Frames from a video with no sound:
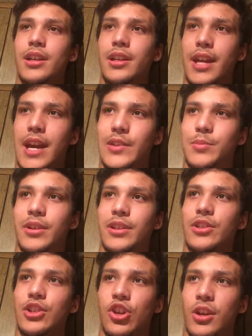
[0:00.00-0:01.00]
Yes, but
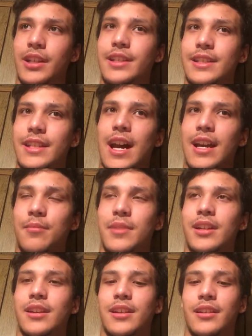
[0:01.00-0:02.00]
you're going to die
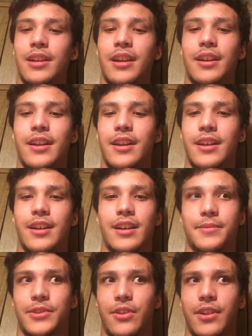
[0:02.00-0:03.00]
immediately.
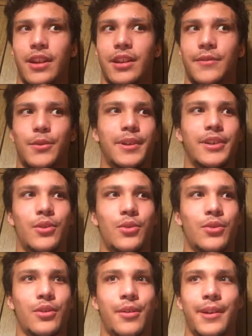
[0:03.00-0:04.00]
I'm sorry, a level 1
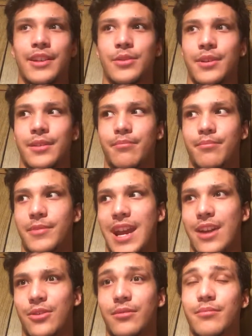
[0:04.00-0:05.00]
gnoll going into a
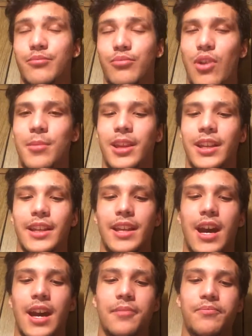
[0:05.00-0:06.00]
town, probably going to
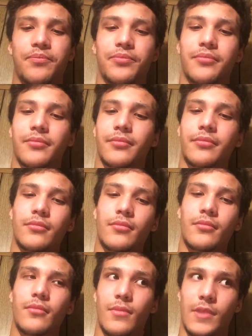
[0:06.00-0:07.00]
die.
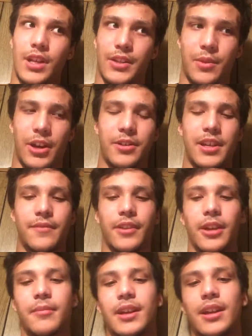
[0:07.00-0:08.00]
That's why you're
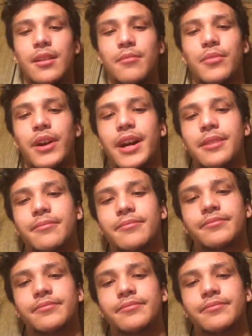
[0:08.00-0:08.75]
tiefling. But